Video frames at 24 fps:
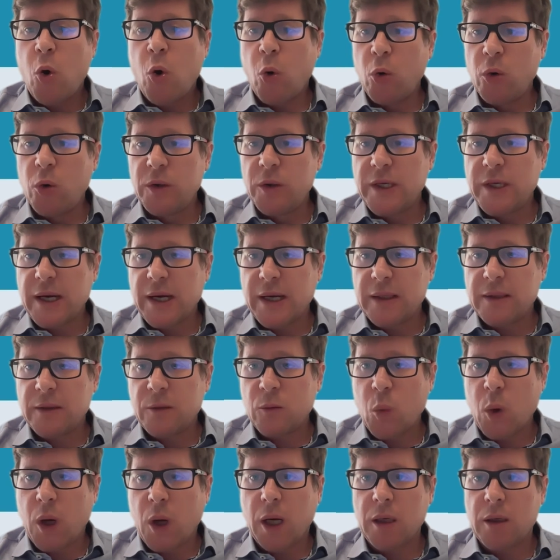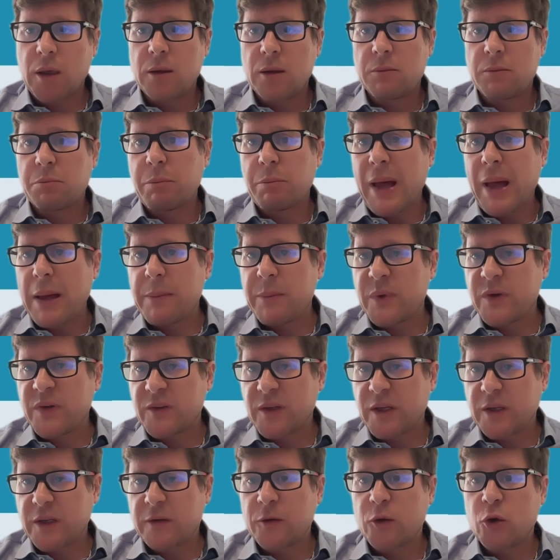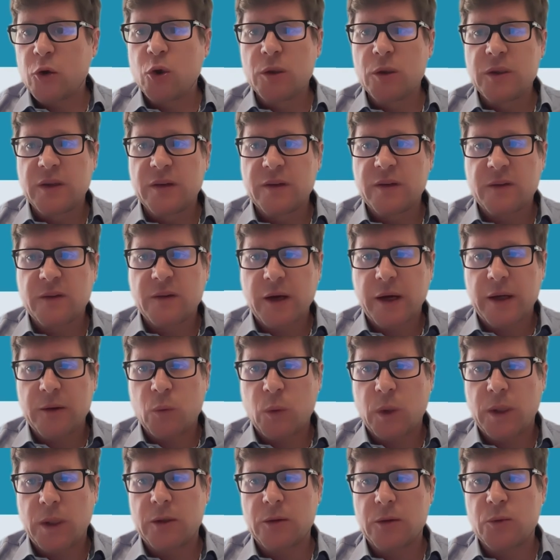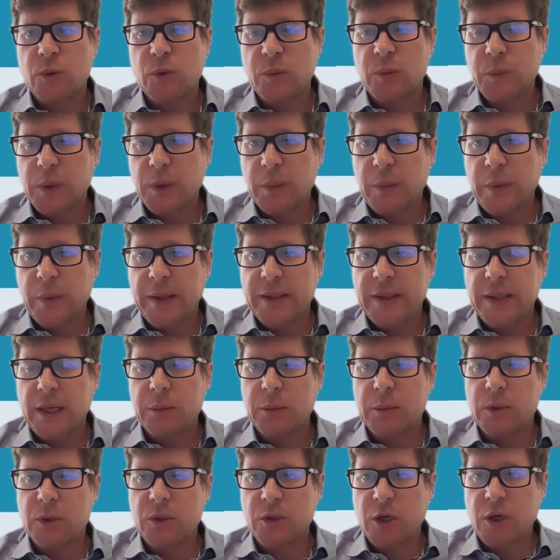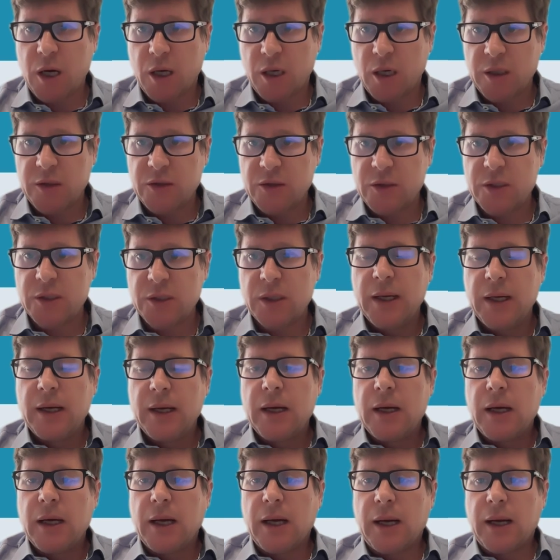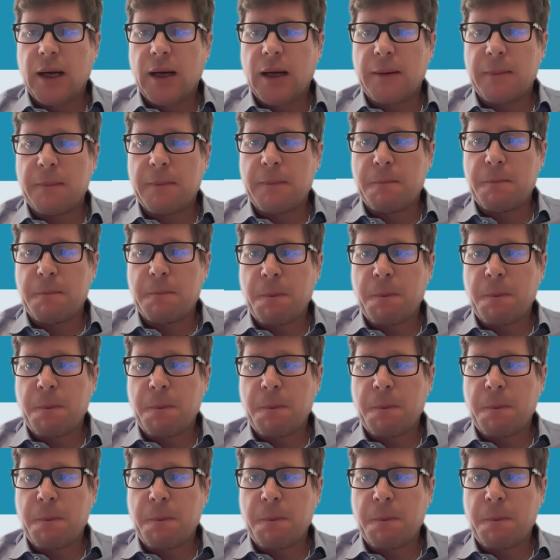All the other one, member states could decide whether to implement them or not, but